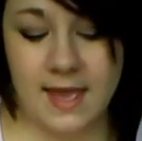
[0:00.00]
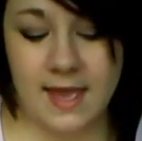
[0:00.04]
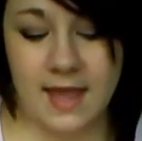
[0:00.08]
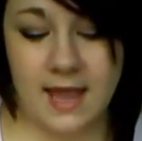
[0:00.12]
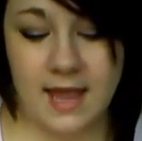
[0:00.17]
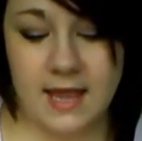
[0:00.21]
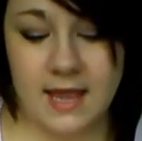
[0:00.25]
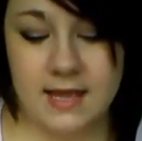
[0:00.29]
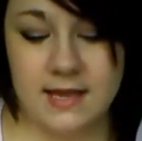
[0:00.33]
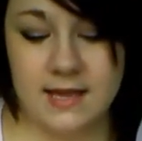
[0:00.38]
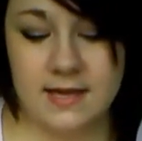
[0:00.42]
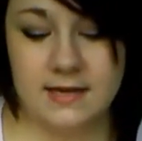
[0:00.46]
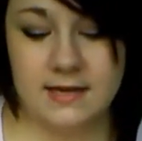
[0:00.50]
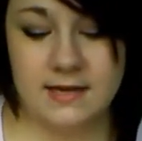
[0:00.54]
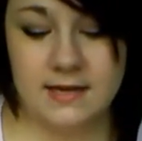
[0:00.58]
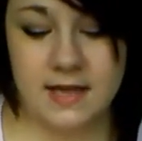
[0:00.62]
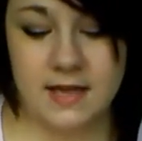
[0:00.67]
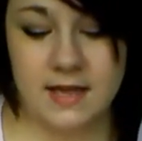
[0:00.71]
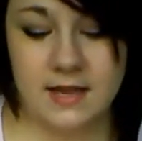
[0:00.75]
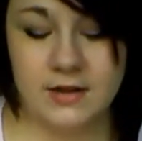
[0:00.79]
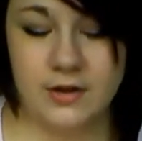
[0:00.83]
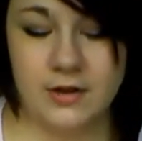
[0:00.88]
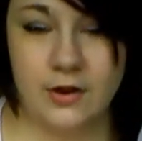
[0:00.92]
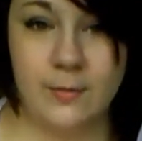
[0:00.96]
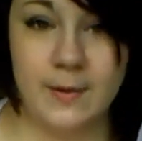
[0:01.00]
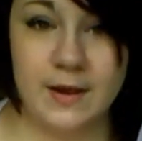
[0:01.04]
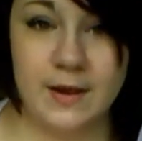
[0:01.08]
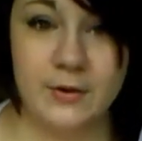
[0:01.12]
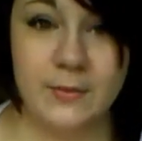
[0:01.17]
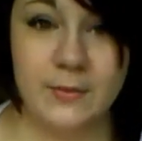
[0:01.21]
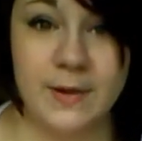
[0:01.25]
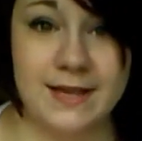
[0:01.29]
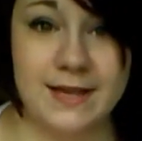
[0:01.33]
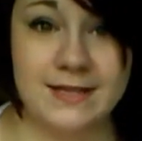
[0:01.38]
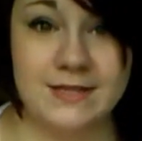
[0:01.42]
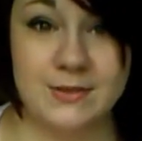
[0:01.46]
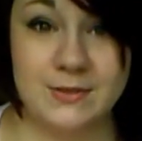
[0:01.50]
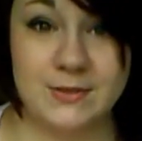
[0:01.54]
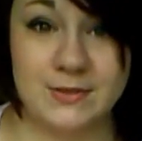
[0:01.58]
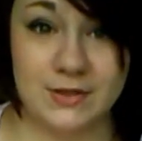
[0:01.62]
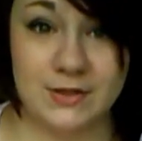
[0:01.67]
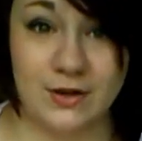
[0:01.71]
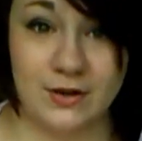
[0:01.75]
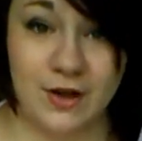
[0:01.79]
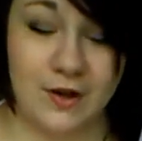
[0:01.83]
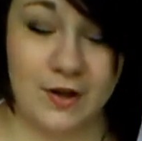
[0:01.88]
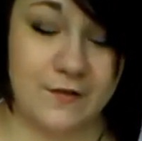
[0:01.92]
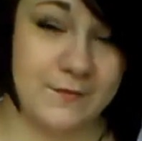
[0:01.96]
And no better way to
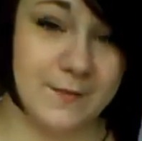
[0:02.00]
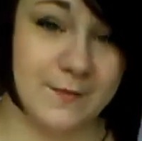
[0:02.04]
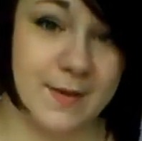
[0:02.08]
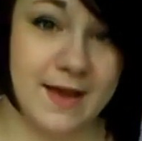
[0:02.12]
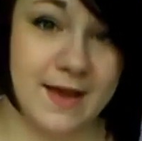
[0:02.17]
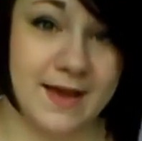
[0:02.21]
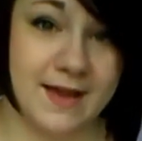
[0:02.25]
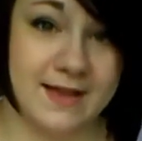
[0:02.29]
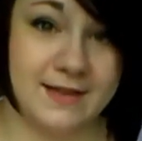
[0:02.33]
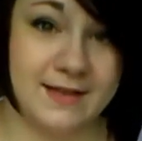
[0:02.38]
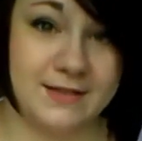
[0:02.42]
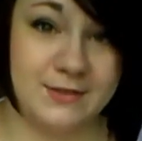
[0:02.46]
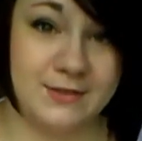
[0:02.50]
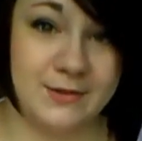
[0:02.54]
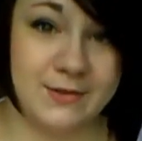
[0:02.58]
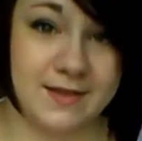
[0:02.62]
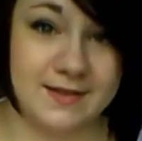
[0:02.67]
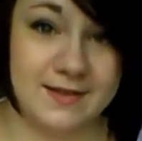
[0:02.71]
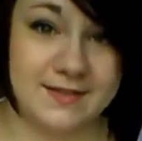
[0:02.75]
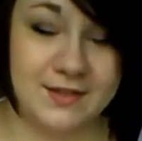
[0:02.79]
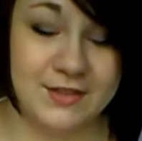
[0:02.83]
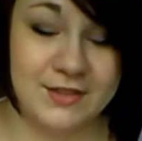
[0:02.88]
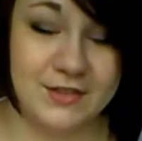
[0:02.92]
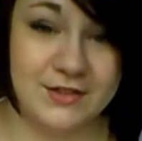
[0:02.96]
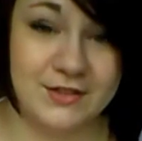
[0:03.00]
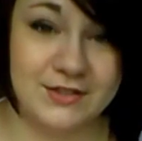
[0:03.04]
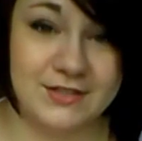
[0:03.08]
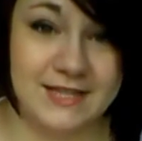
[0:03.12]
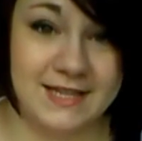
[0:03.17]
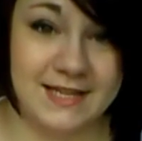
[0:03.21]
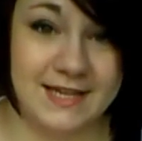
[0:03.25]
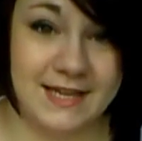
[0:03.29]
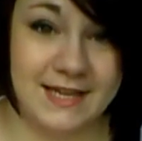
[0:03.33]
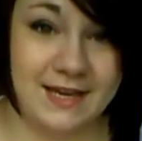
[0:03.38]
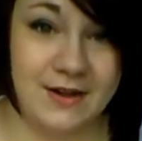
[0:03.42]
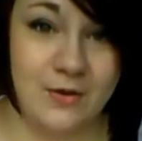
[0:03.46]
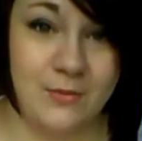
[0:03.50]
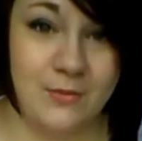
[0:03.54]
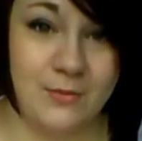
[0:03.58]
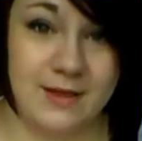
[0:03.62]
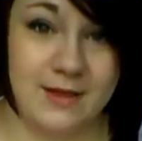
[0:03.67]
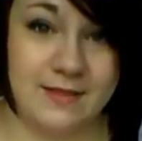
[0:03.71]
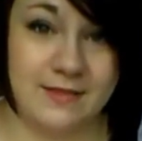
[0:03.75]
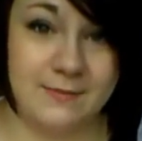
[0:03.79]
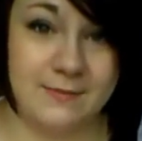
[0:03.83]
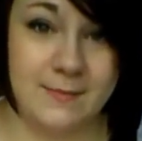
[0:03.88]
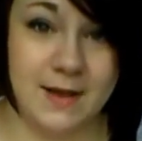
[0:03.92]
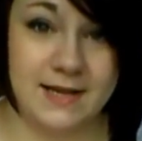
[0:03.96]
start off my 2013
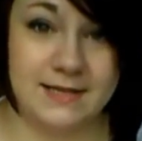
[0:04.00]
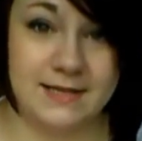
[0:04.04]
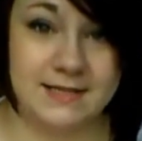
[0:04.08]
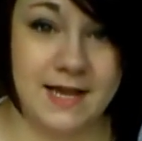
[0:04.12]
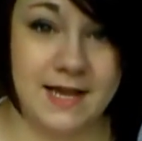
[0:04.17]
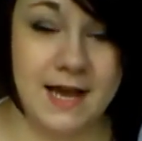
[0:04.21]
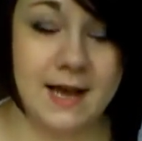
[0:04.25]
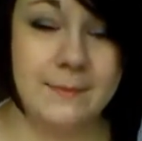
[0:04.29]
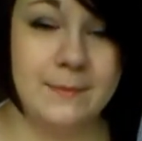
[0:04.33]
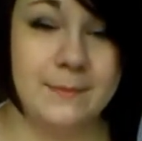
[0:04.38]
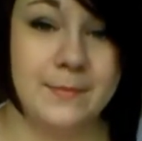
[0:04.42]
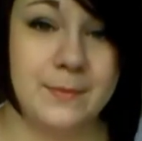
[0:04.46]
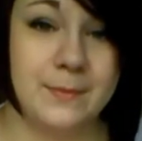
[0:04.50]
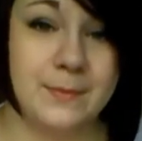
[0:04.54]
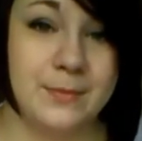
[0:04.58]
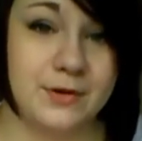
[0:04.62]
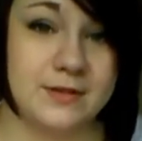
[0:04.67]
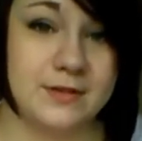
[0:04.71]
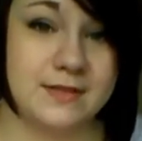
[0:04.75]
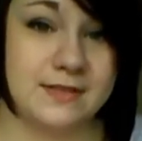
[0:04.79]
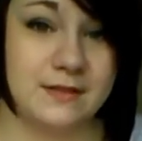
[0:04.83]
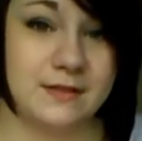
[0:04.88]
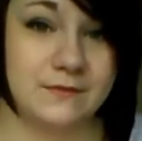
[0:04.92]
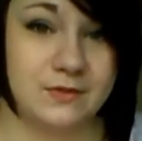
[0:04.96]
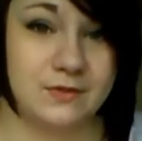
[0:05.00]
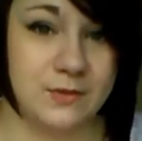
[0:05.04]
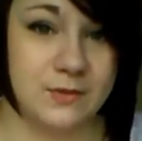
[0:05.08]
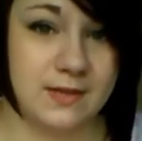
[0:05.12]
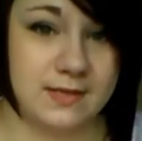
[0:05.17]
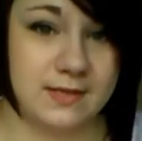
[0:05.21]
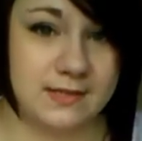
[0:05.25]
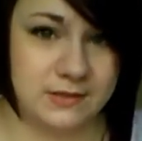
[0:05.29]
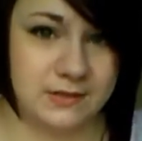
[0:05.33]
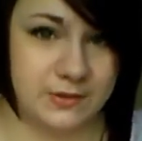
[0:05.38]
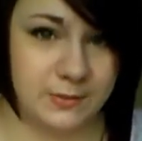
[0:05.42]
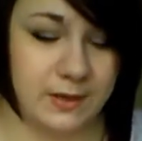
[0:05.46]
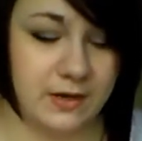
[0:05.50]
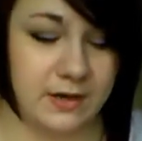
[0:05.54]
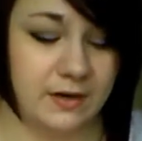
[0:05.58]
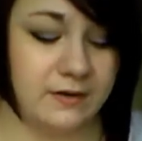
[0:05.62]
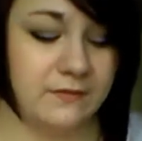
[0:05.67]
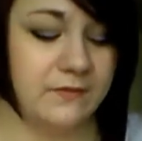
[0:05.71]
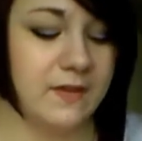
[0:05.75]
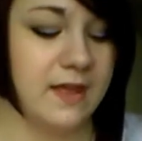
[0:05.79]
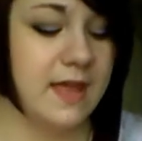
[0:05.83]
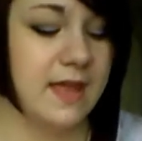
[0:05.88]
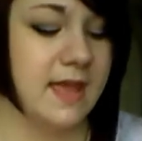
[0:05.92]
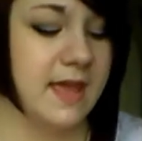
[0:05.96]
with my top books of
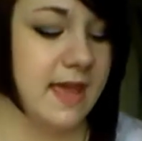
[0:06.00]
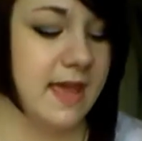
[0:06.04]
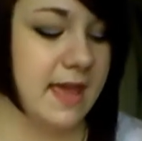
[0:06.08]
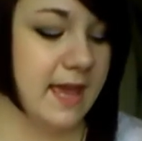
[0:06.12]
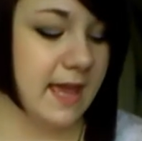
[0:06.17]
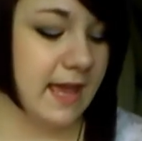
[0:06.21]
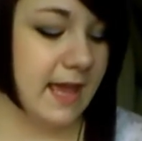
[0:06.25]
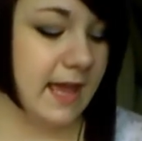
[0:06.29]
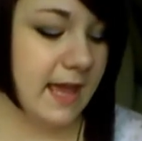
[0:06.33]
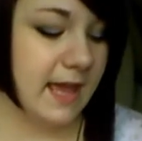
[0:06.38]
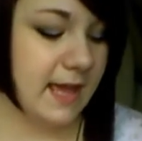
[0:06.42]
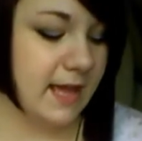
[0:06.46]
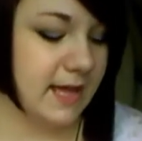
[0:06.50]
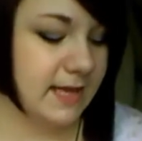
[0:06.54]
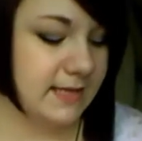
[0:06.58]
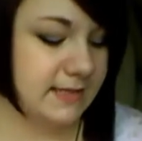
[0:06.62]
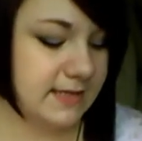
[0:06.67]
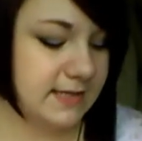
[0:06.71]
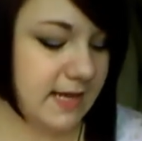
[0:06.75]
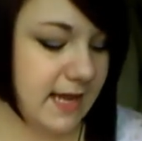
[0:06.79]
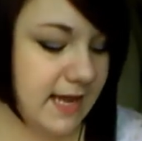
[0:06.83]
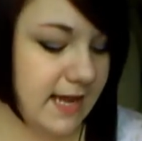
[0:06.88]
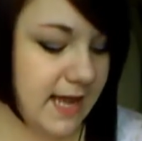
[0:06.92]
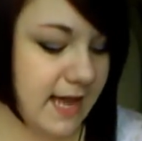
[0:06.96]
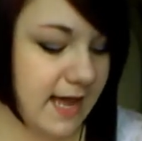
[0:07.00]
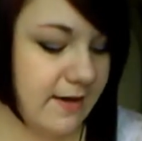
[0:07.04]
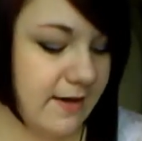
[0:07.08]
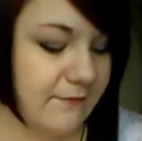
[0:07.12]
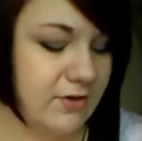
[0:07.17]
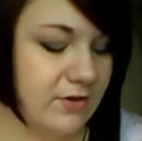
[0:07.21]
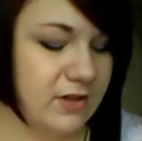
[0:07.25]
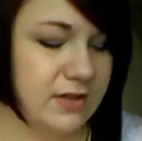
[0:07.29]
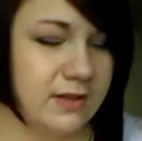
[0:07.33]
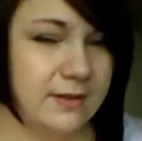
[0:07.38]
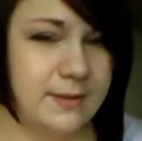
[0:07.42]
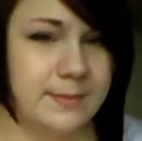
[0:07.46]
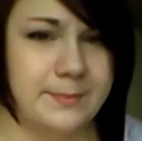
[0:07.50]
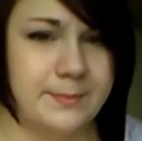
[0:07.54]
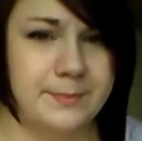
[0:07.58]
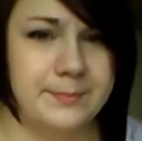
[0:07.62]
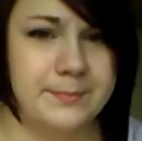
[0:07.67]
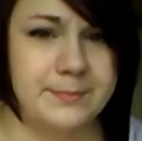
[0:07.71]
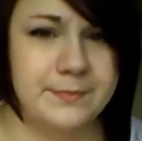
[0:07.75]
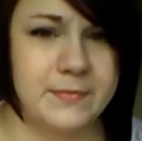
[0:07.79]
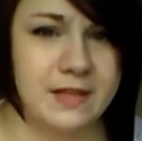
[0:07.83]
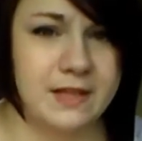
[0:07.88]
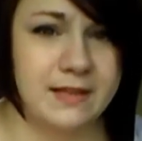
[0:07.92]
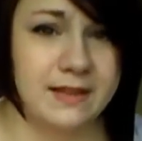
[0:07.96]
2012. And I have
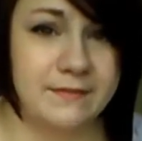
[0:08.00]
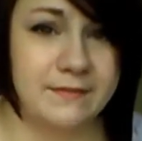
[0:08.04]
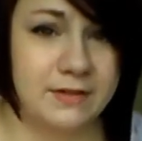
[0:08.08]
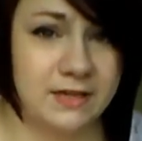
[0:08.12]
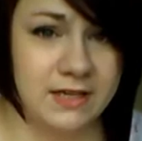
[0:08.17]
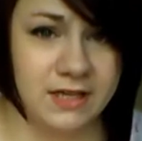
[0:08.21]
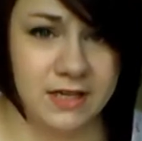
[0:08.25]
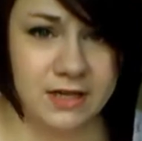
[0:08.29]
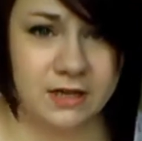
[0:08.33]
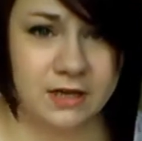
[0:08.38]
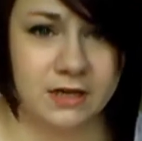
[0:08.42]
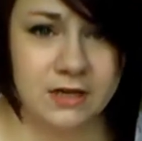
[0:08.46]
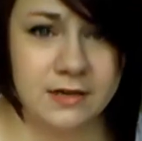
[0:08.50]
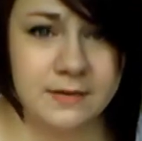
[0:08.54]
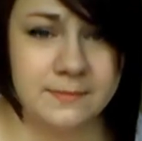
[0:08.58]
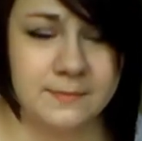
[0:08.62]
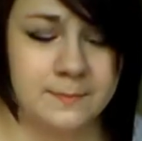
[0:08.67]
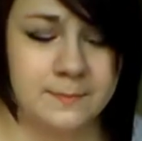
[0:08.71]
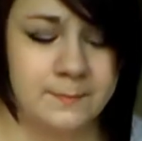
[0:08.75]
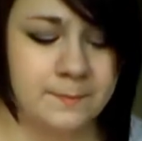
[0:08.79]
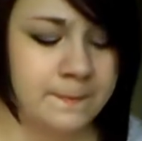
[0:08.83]
11 here,